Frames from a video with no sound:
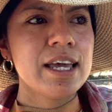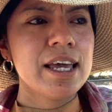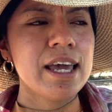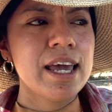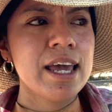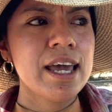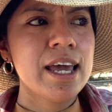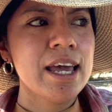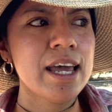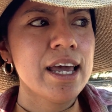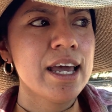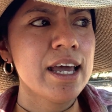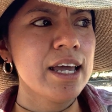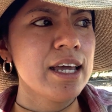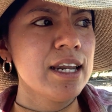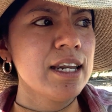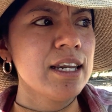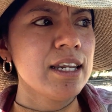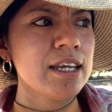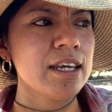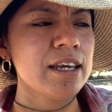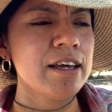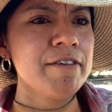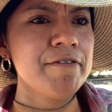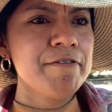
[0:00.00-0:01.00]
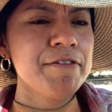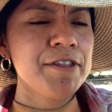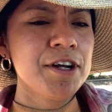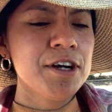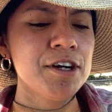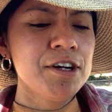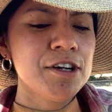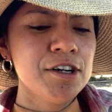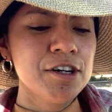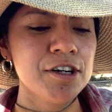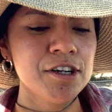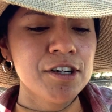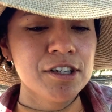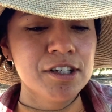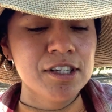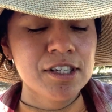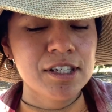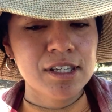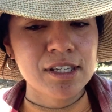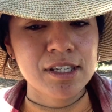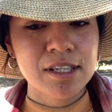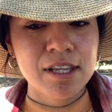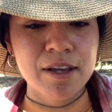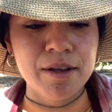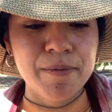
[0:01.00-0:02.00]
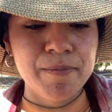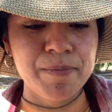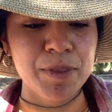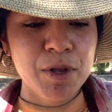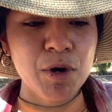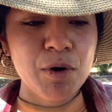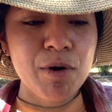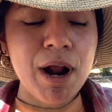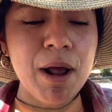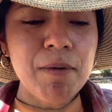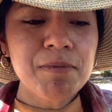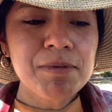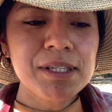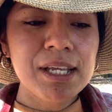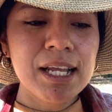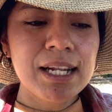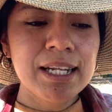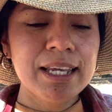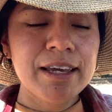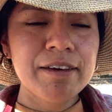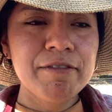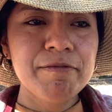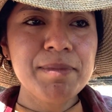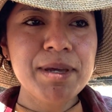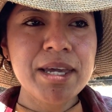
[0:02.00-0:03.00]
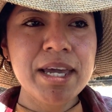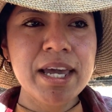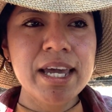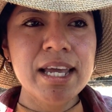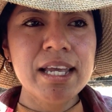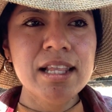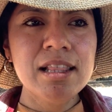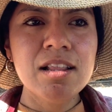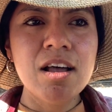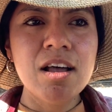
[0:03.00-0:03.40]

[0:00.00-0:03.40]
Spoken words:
And if there's crops that give me a